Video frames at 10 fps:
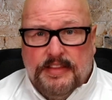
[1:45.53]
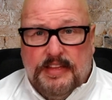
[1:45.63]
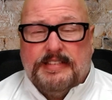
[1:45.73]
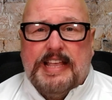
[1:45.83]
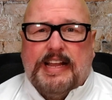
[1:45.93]

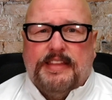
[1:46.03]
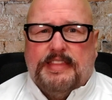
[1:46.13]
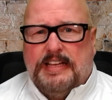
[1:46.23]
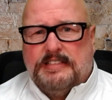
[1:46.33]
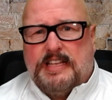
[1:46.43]
The second
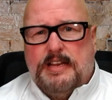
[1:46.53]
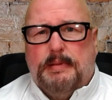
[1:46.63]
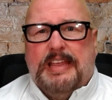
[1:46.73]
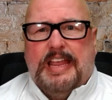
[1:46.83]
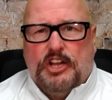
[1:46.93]
thing is going to
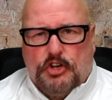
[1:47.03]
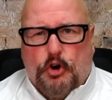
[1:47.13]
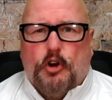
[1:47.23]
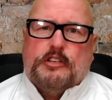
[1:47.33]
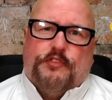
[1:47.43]
be
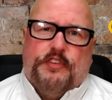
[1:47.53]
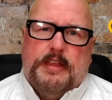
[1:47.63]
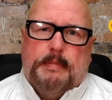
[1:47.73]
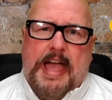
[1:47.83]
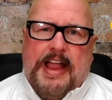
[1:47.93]
encourage
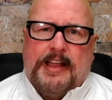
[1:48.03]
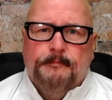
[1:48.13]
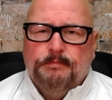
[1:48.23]
feedback.